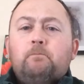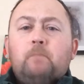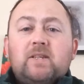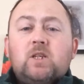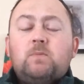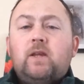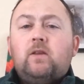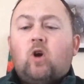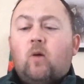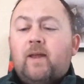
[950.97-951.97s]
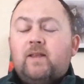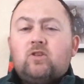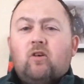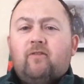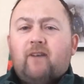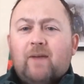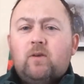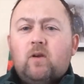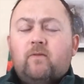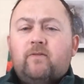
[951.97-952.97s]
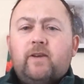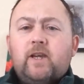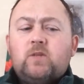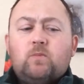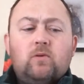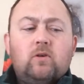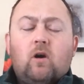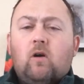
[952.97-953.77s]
message me in the comments or find me on Facebook